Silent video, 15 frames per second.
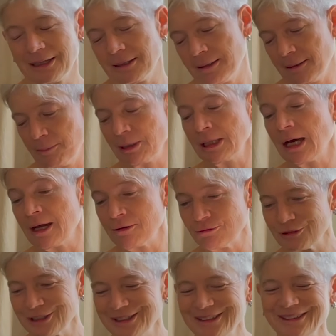Mm. I'm alive.
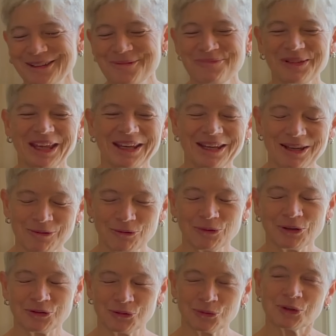It
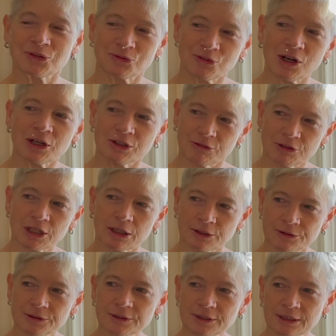which was very difficult
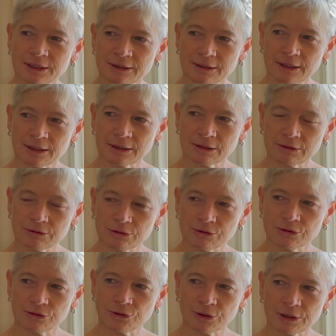in, mm. in
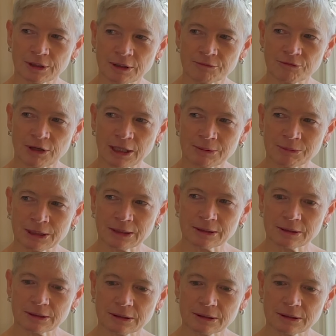during confinement.